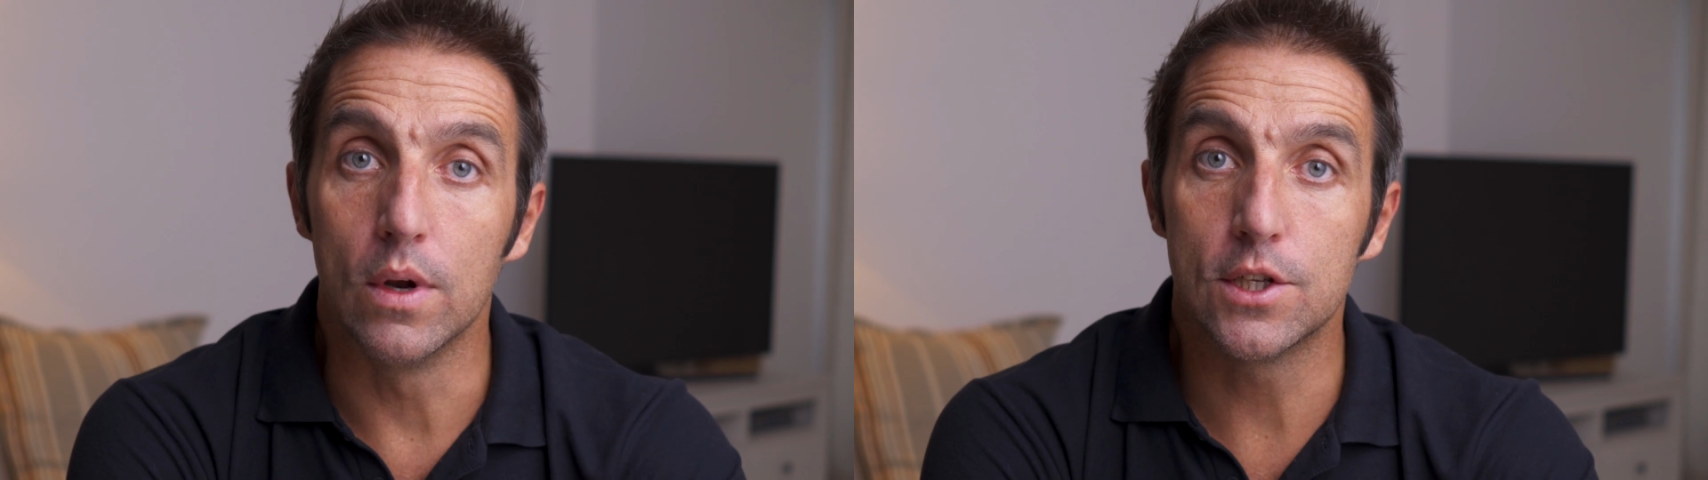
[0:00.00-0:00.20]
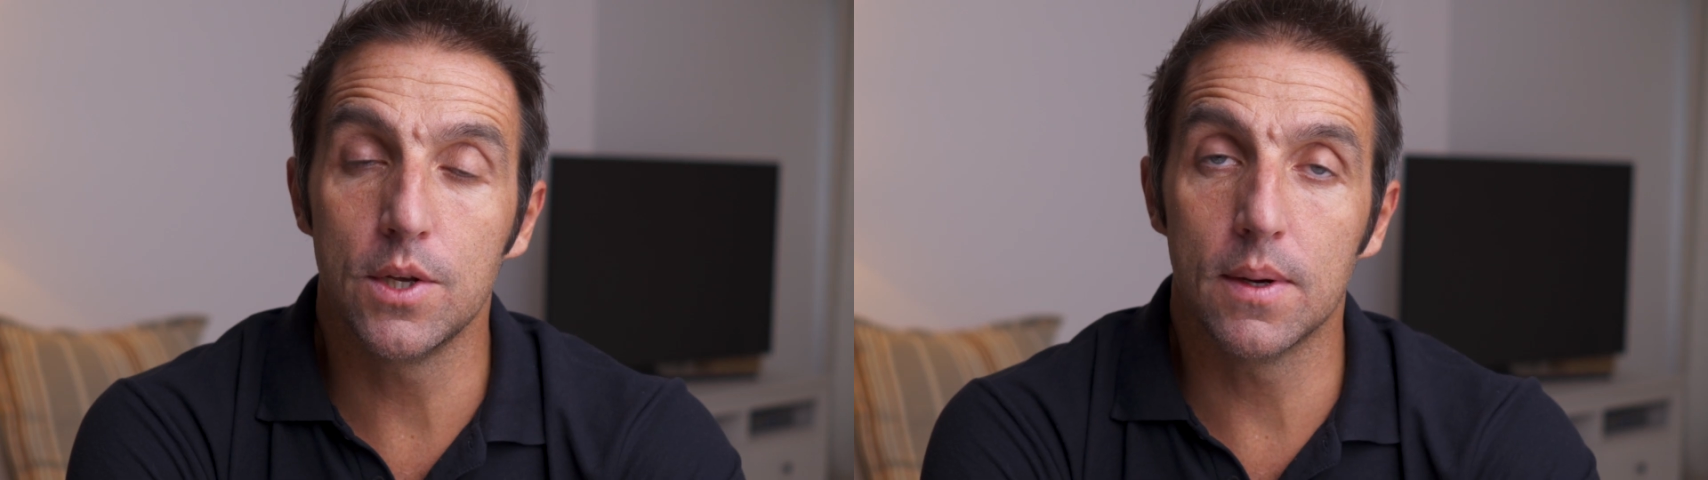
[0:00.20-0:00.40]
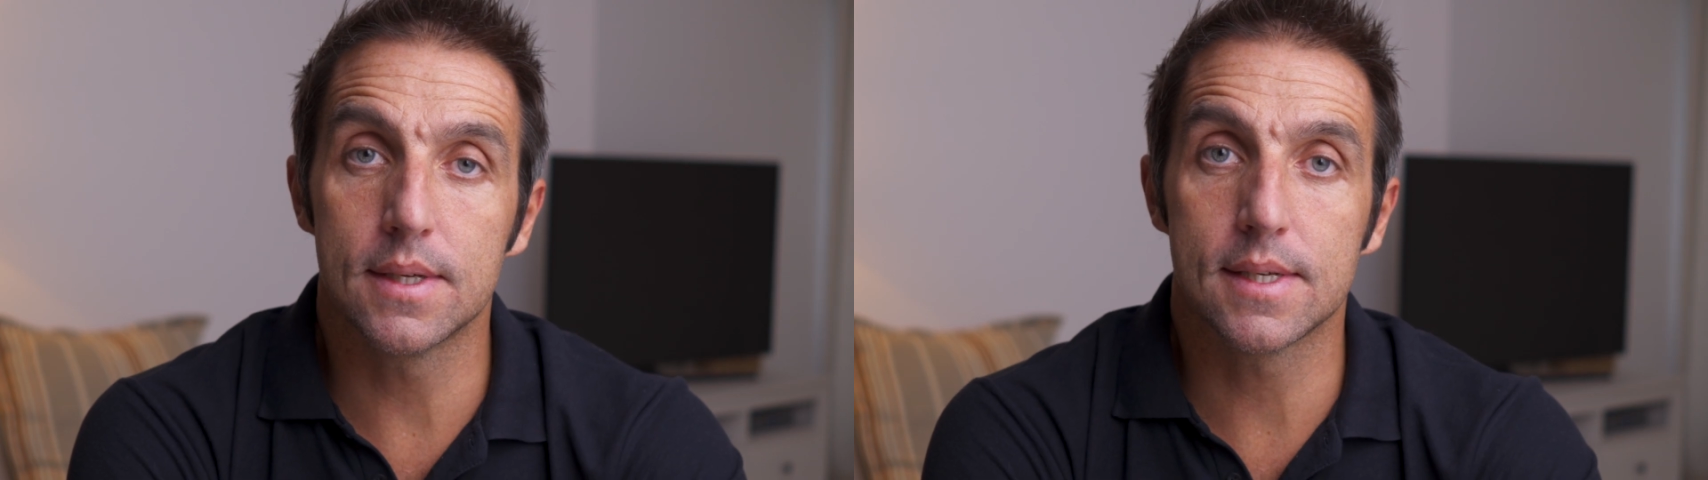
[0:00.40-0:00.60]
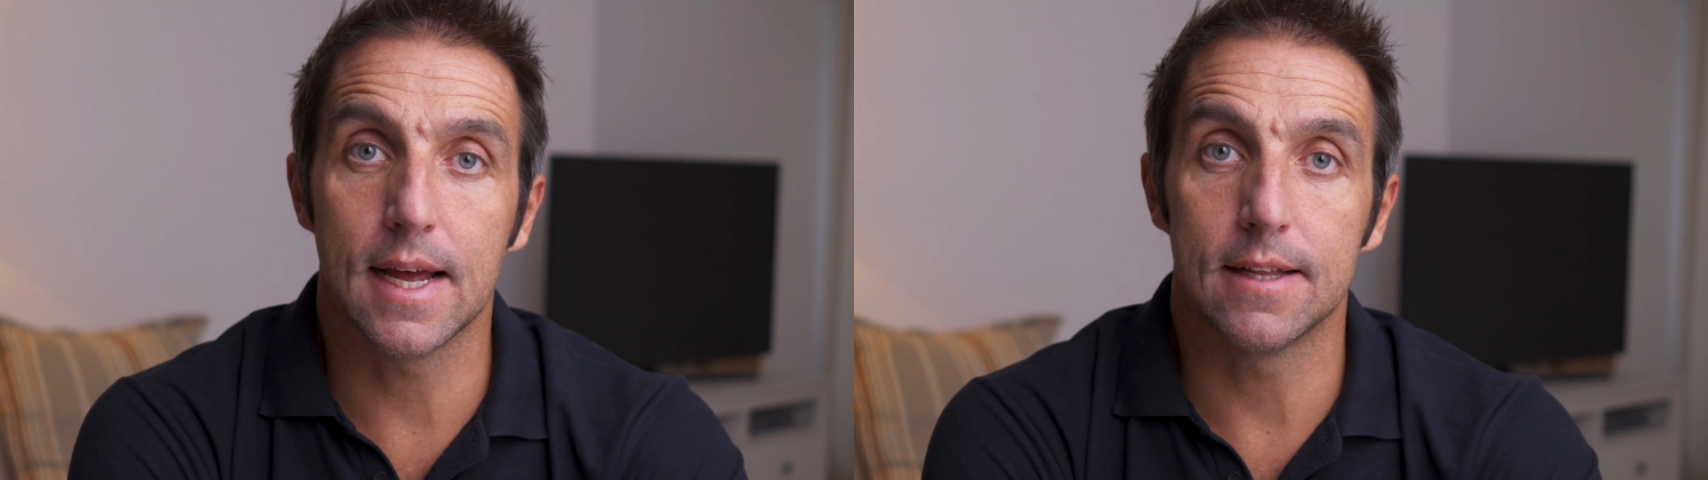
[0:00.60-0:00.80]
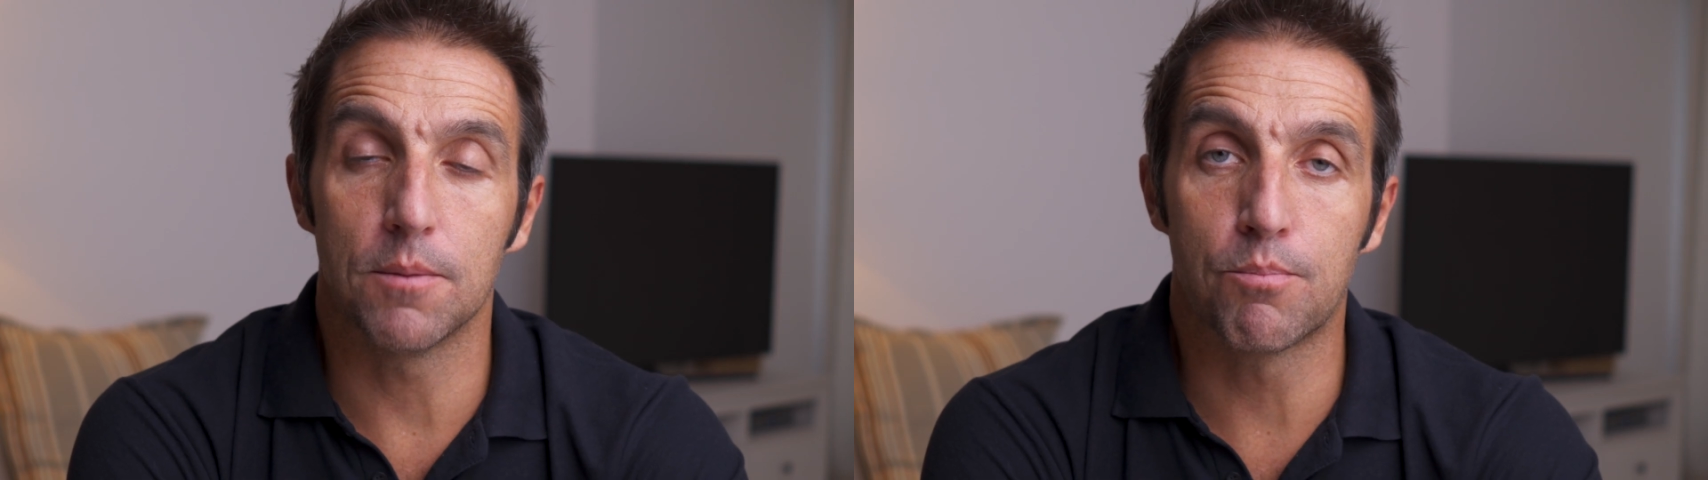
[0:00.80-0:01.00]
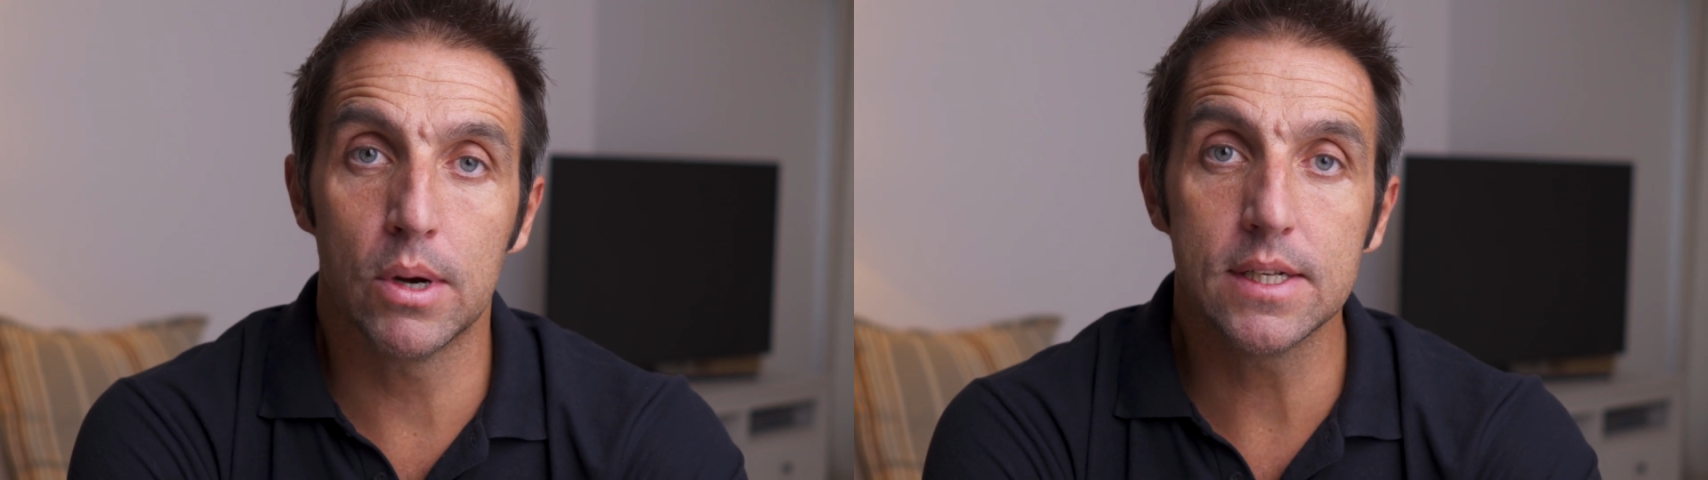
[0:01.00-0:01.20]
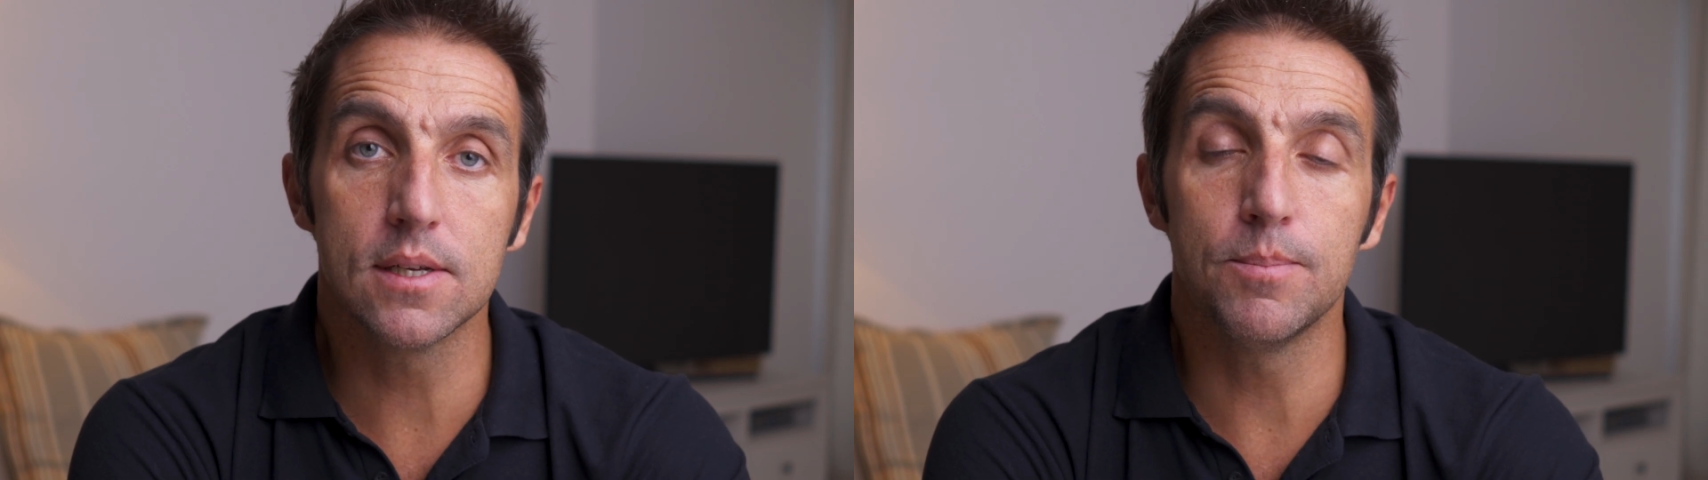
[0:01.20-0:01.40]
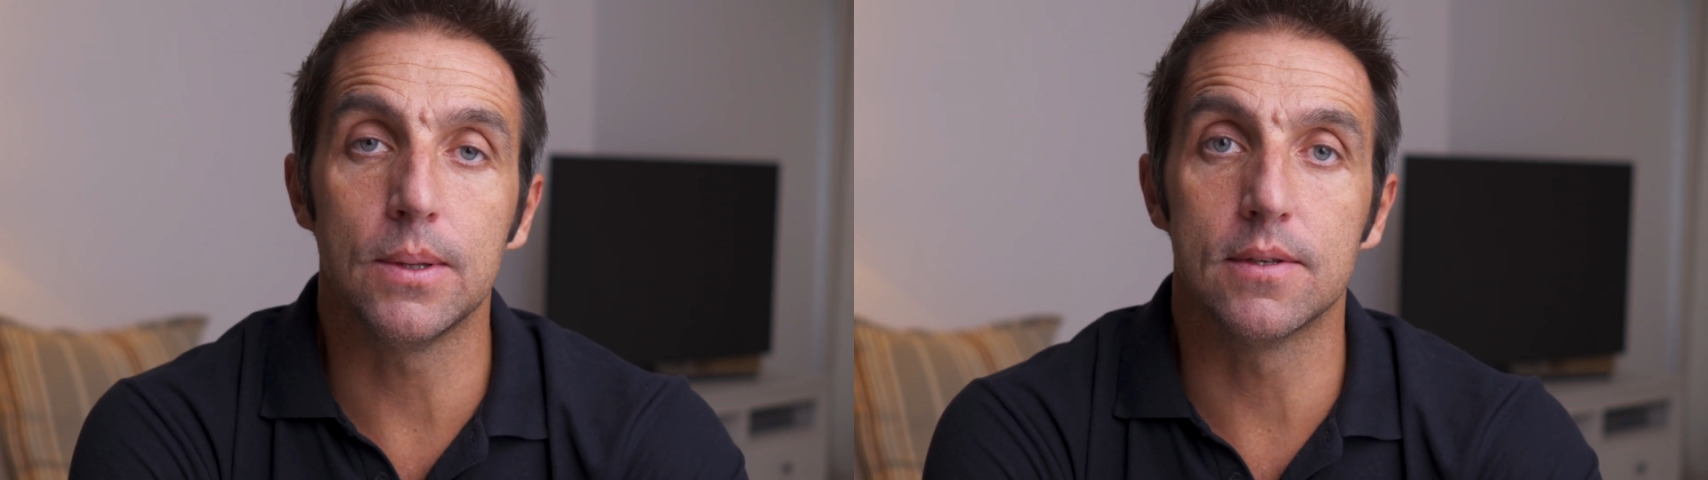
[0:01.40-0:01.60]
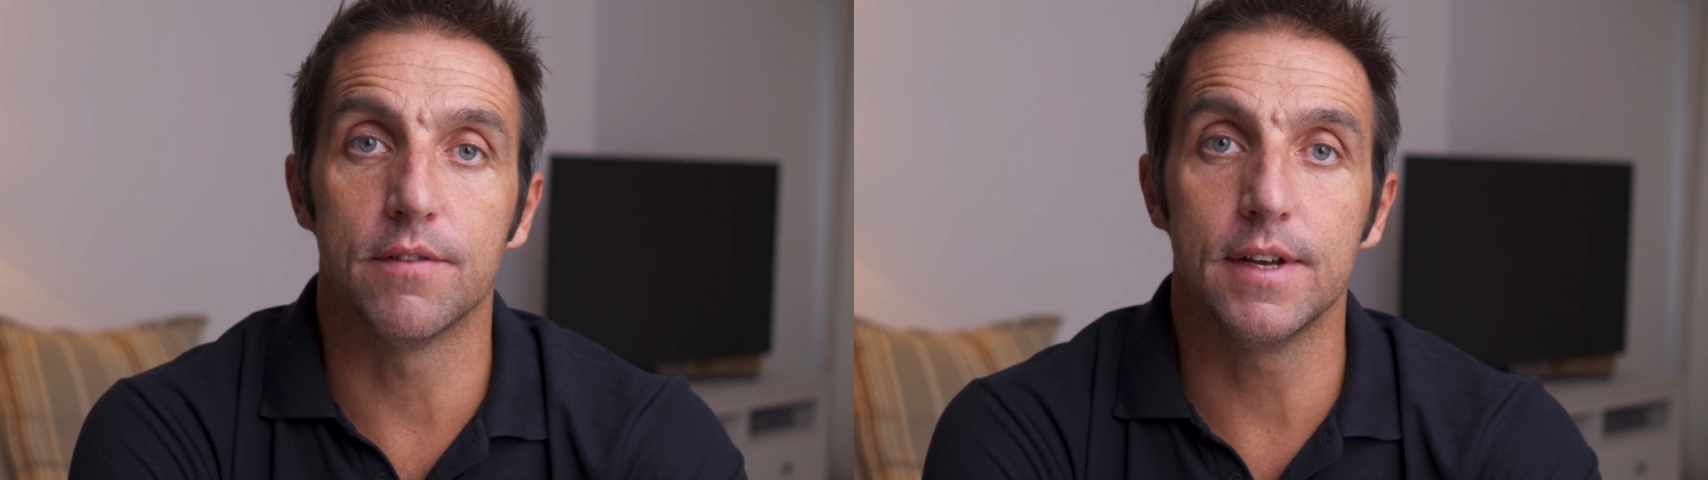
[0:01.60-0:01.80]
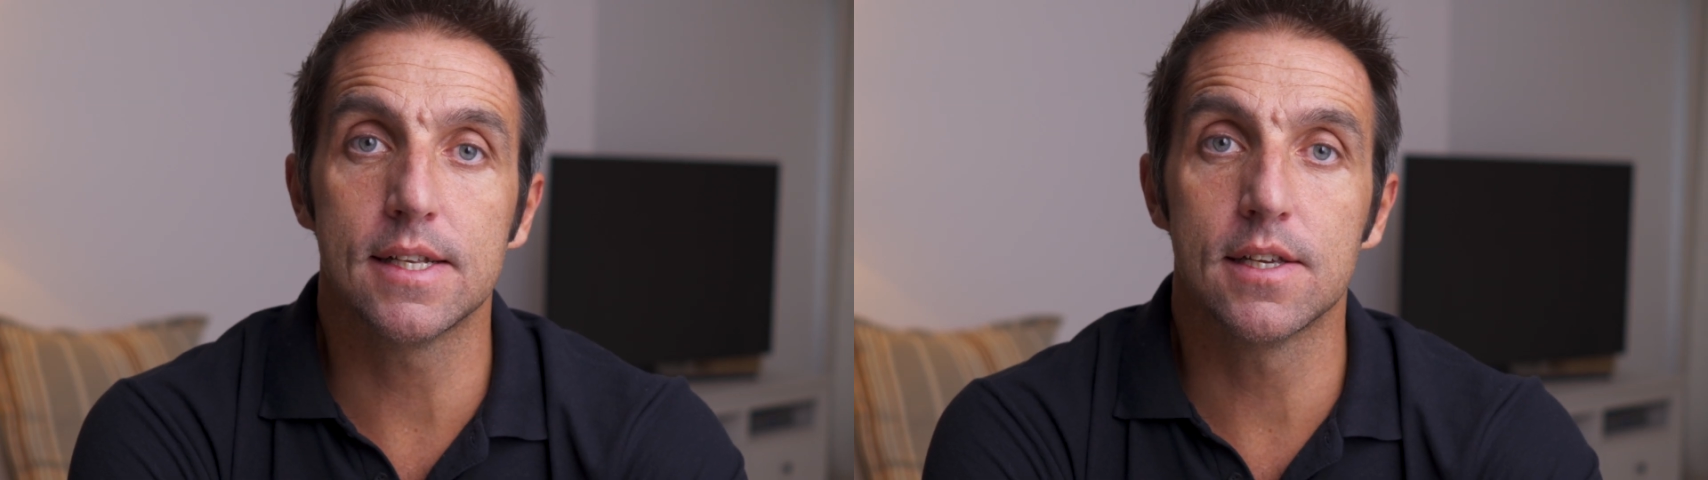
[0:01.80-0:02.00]
Once you understand the principles
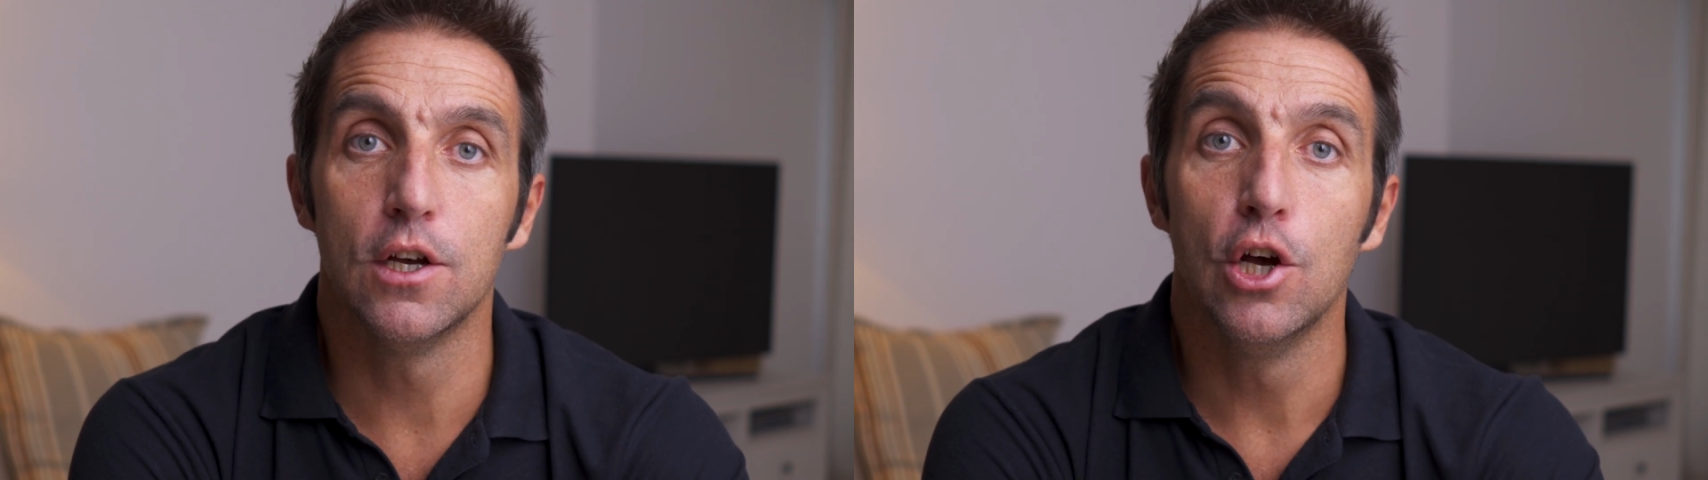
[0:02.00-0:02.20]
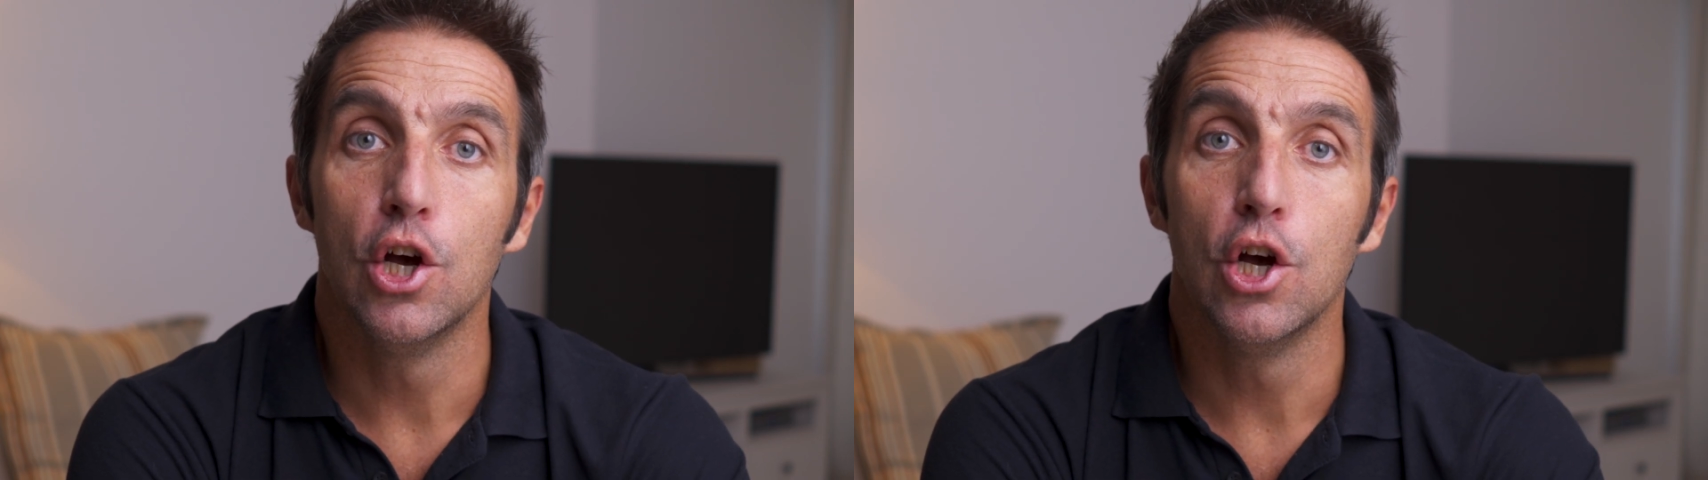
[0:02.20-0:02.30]
of it,